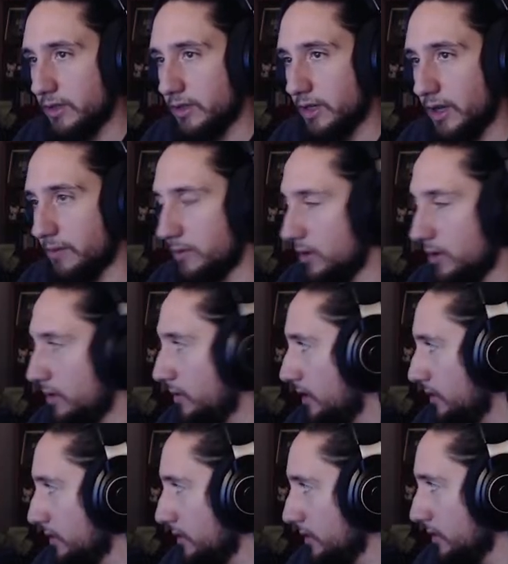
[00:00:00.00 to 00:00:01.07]
and I have no
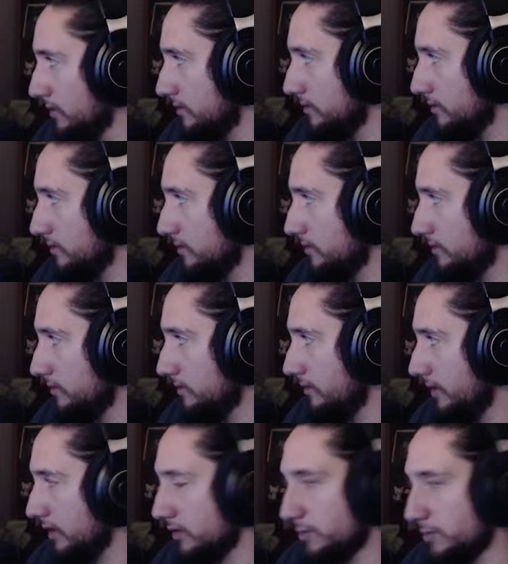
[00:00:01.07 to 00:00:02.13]
other
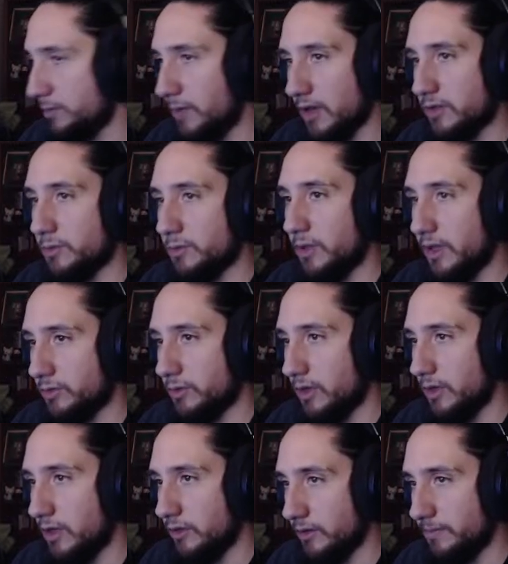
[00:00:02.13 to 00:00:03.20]
possible
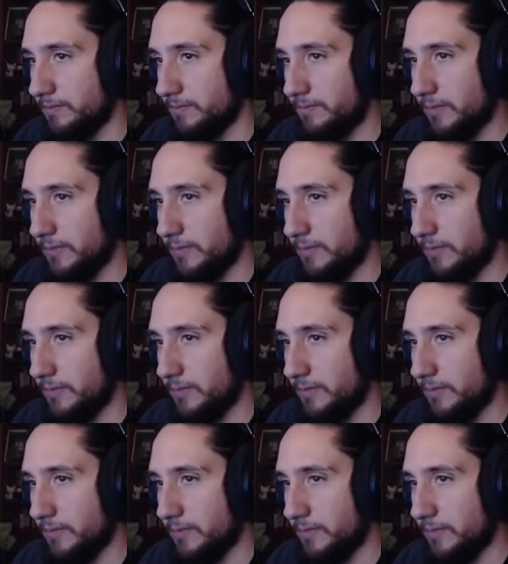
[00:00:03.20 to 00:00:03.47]
explanation.